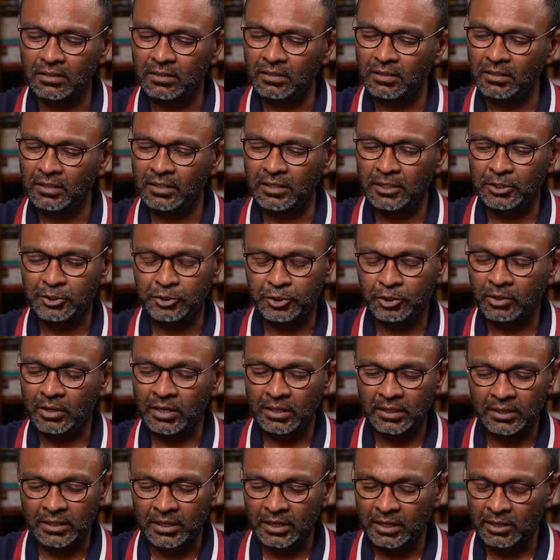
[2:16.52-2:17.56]
Yeah, sure.
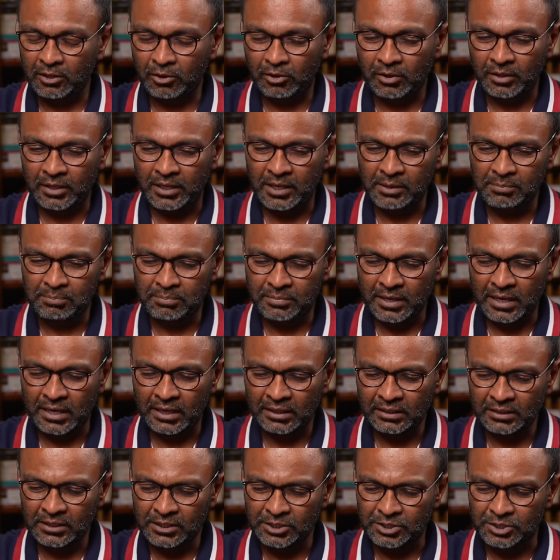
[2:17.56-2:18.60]
I keep
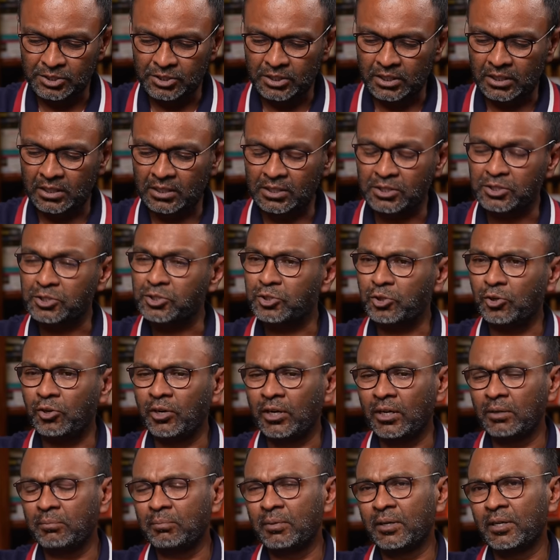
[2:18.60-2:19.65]
telling this
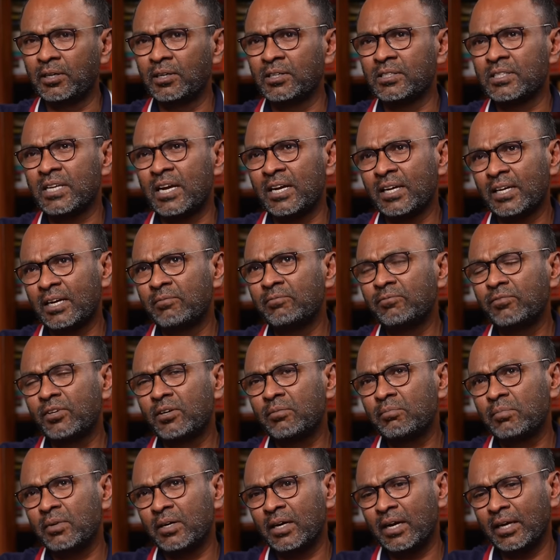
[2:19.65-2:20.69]
story because I come
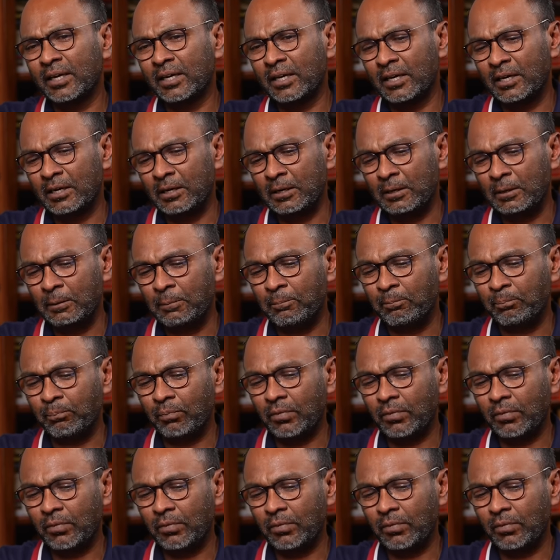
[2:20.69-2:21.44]
from a